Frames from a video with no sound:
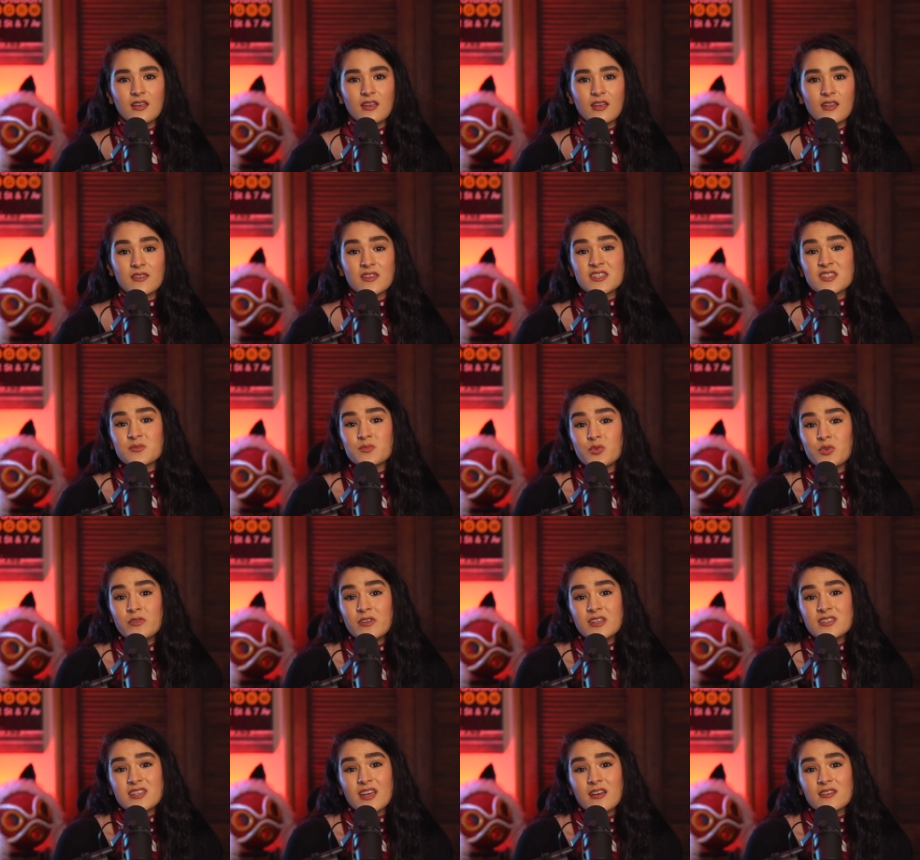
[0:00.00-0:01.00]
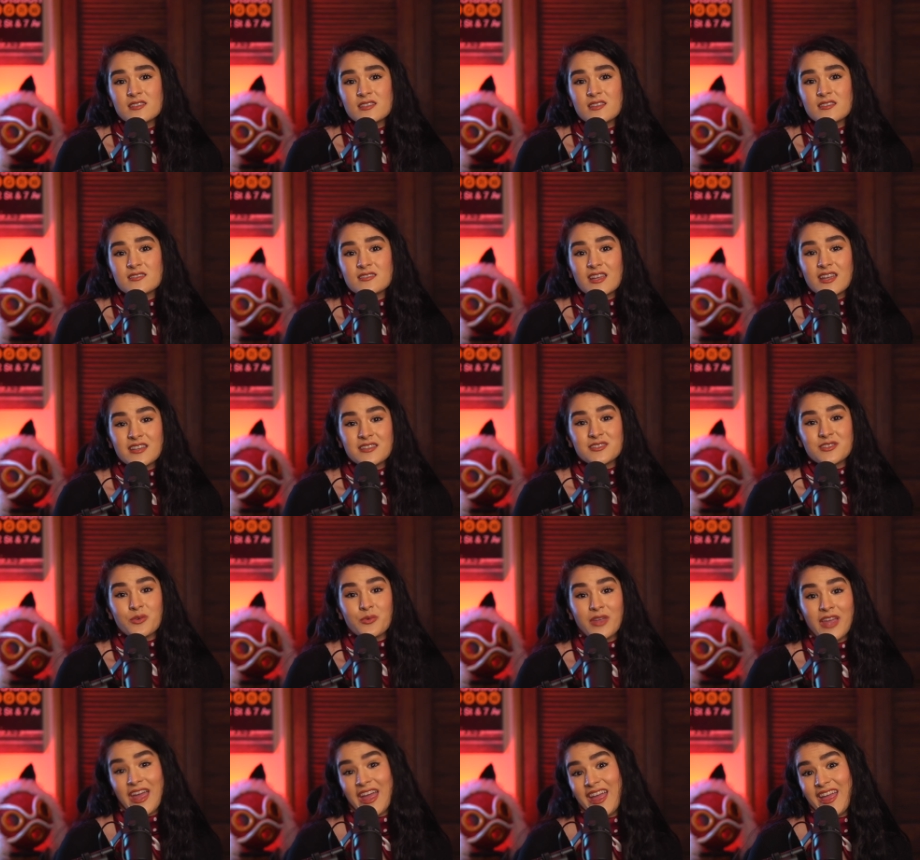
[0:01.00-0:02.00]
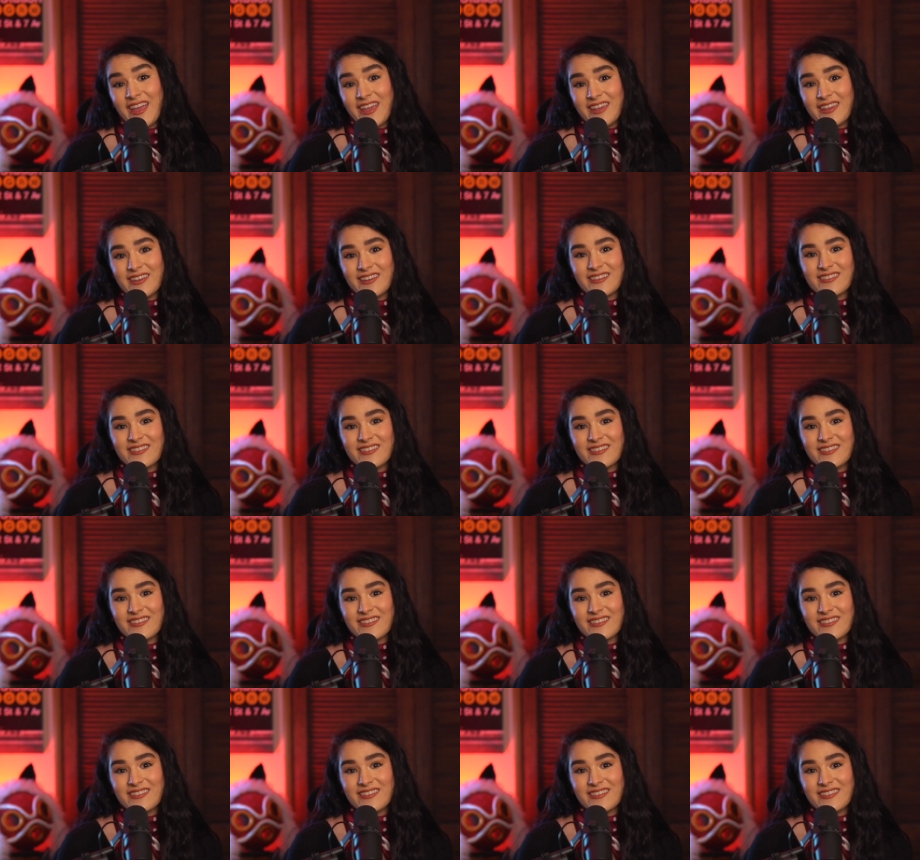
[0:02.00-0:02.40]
And this movie tells us that it's okay,